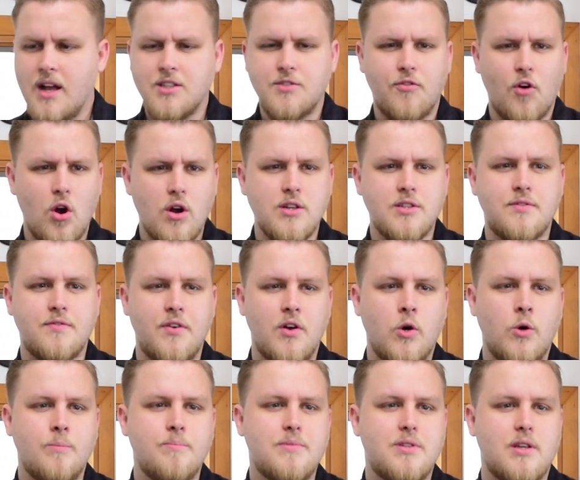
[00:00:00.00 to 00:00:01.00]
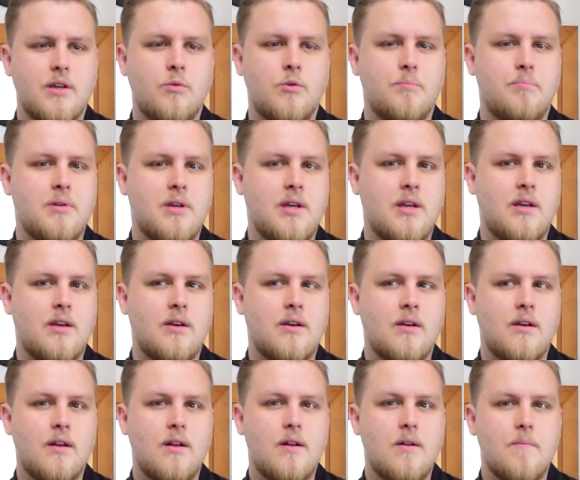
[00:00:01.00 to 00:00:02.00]
As far as films, it would
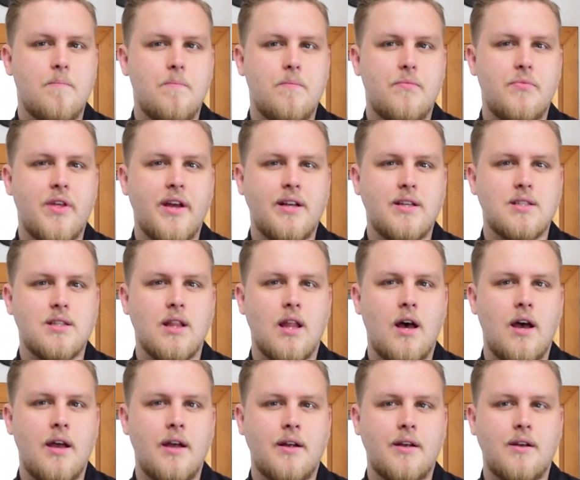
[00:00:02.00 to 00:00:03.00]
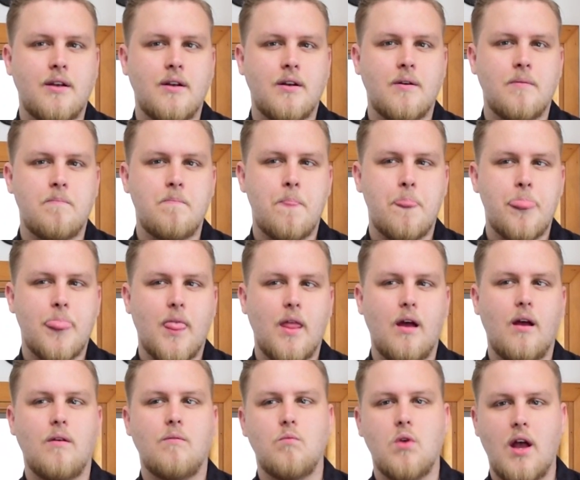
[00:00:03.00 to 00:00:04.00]
be things like
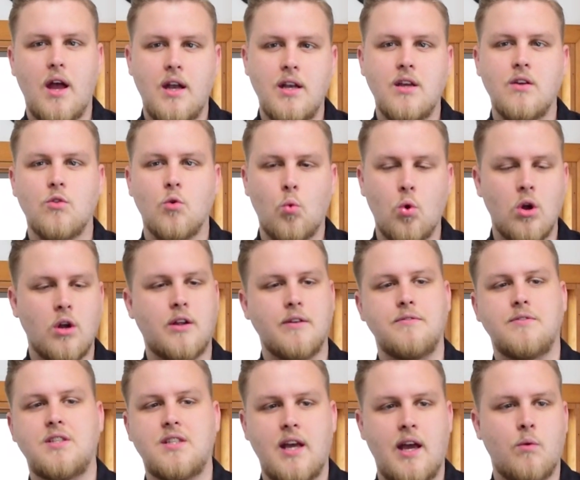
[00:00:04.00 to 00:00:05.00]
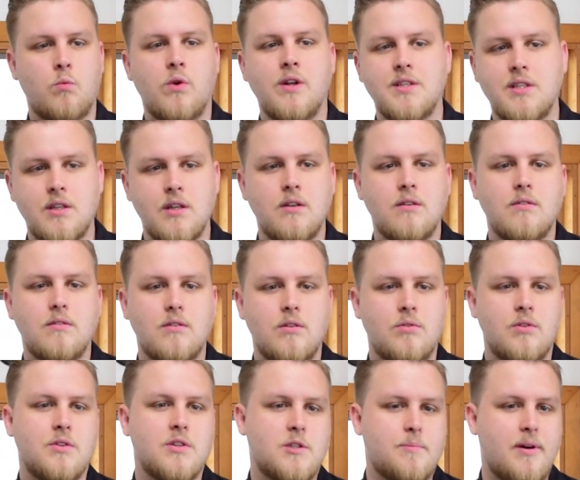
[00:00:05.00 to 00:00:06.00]
any of the work of Stan
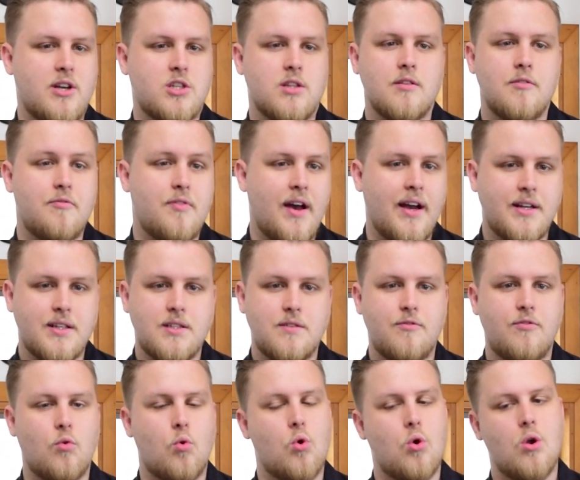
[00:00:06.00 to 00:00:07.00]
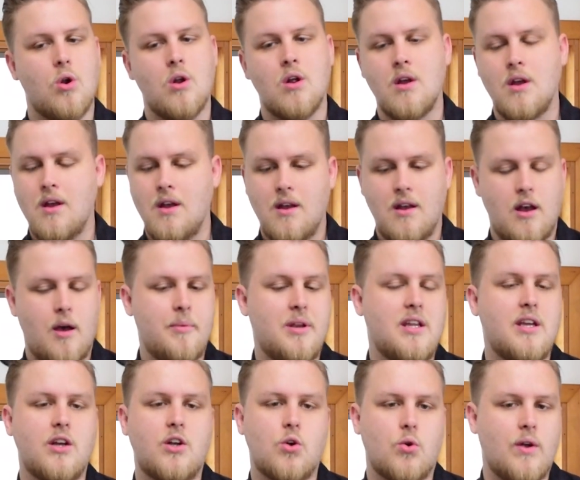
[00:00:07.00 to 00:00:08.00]
Winston, who did the special effects for,
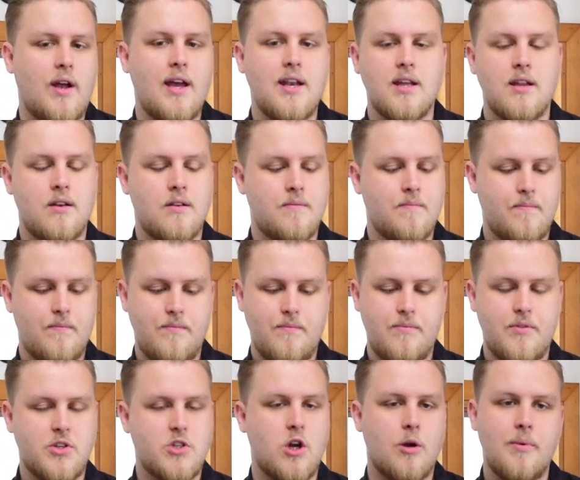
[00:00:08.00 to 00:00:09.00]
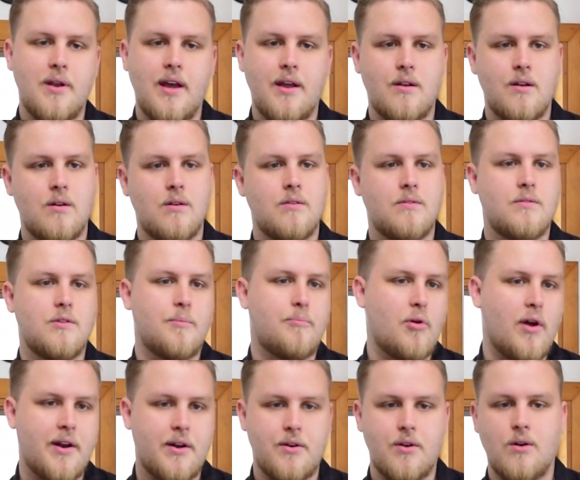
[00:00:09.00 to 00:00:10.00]
I mean, he created the Terminator,
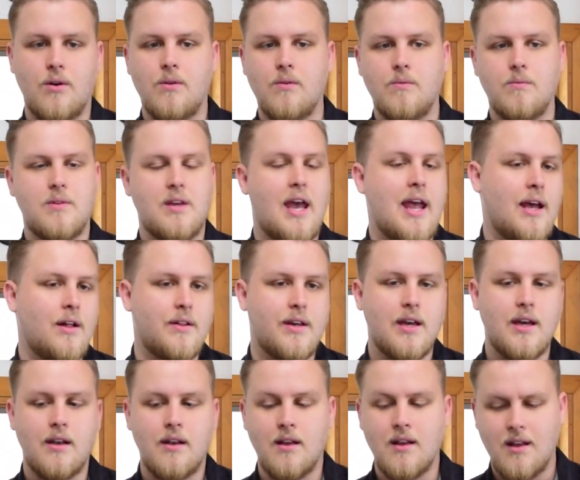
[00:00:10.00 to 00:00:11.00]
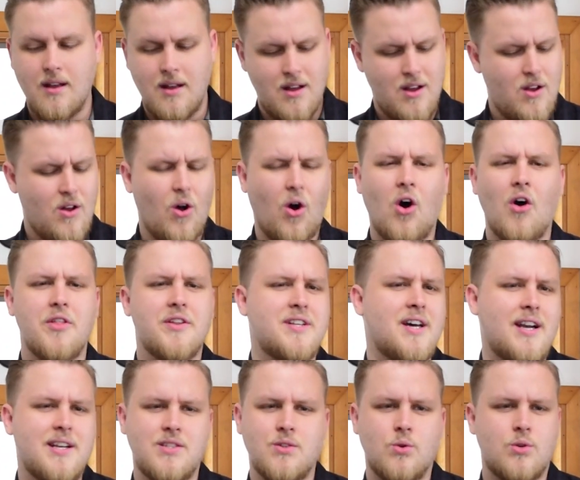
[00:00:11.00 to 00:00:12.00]
Predator, the Alien, all
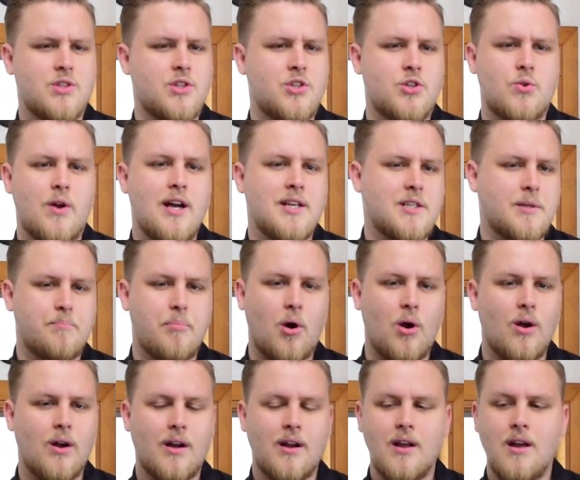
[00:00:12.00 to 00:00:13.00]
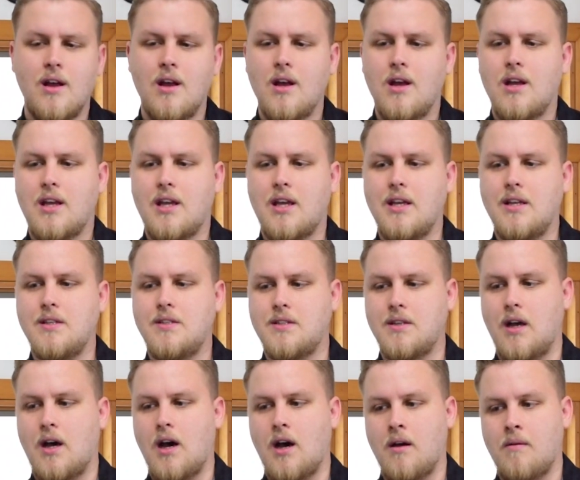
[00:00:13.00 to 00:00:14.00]
the dinosaurs in Jurassic Park. He
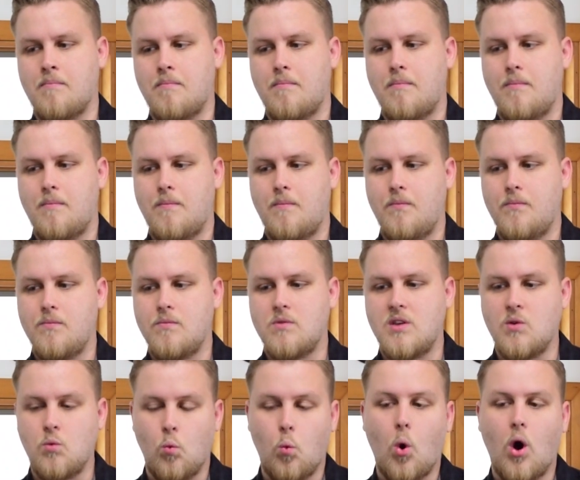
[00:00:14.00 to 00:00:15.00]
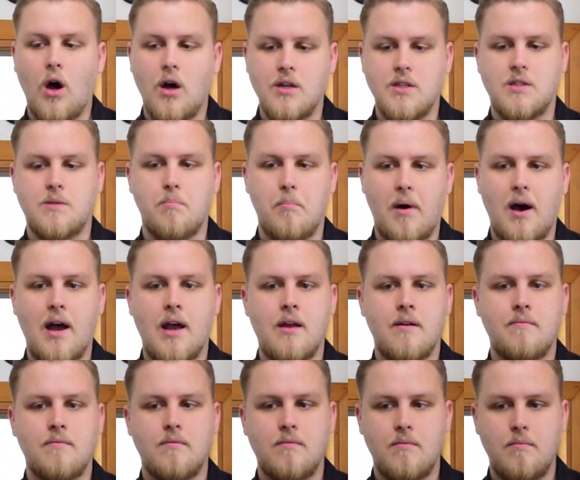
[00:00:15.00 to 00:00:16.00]
was
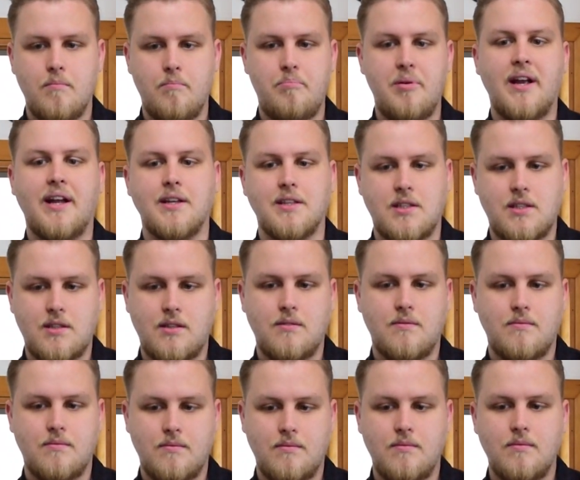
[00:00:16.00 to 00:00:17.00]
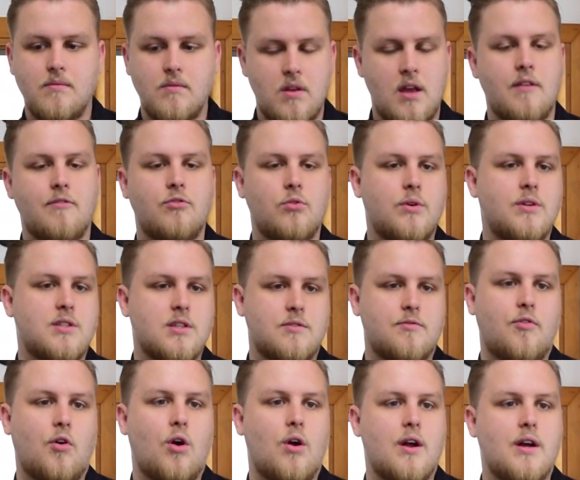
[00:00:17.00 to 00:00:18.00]
my biggest
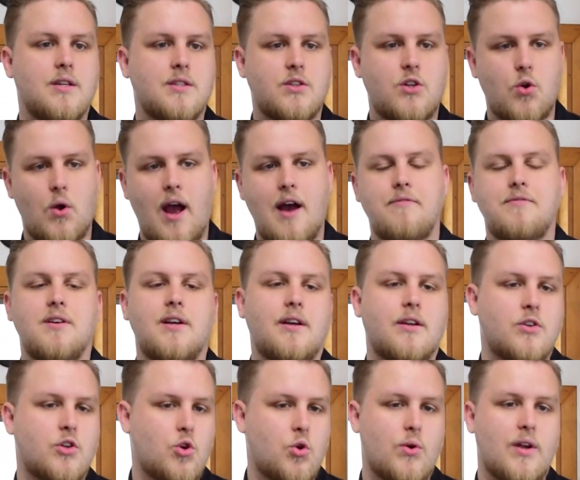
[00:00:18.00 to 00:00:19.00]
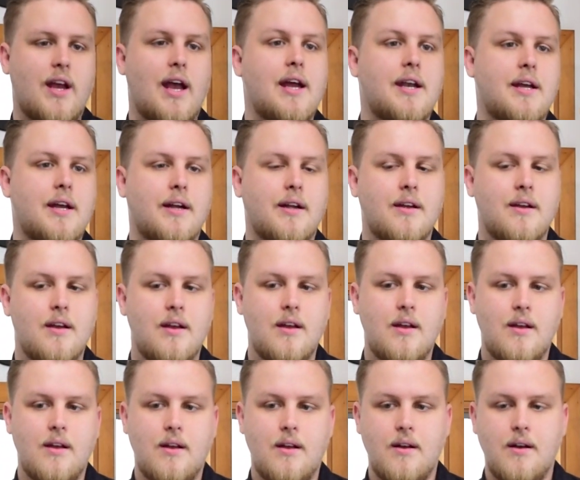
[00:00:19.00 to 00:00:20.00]
influence as far as crafting and creating
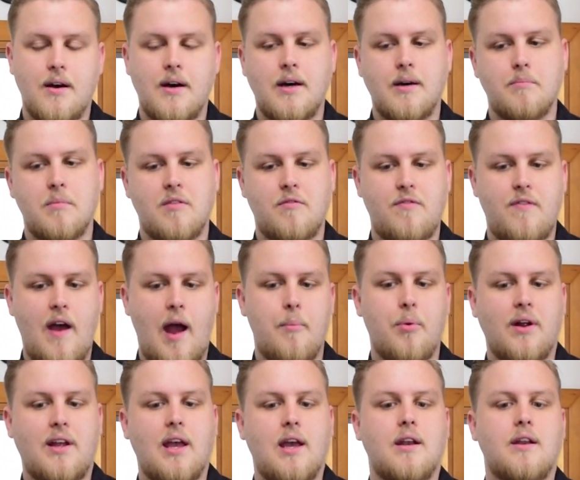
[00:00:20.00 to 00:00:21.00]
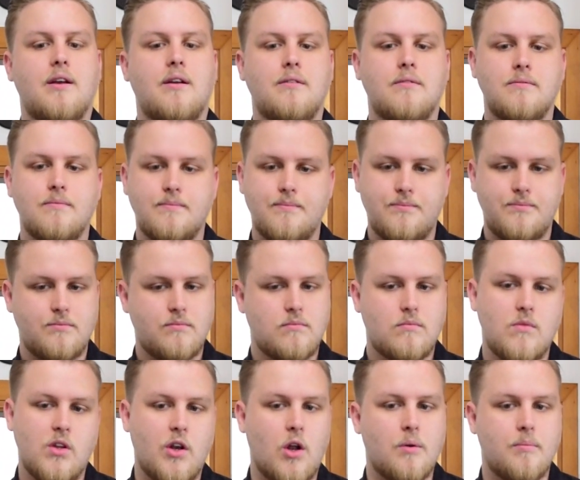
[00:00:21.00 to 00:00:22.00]
and fabricating,
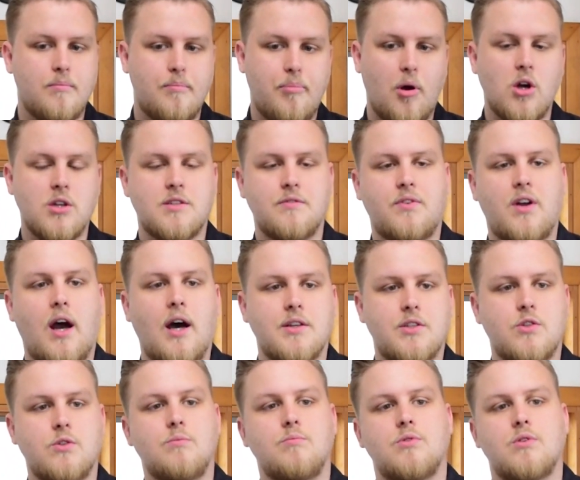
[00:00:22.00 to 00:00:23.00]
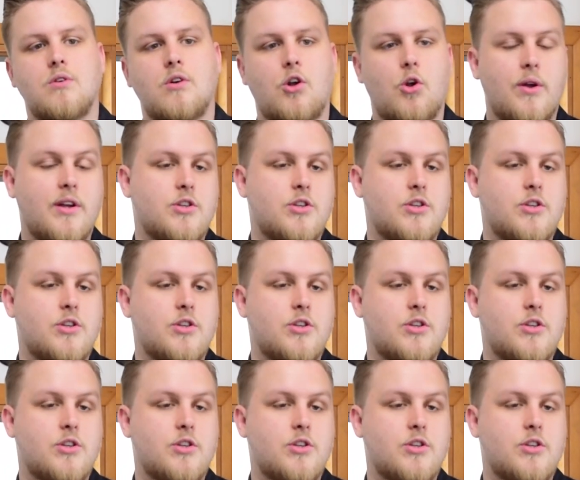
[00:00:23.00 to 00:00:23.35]
you know, parts of costumes or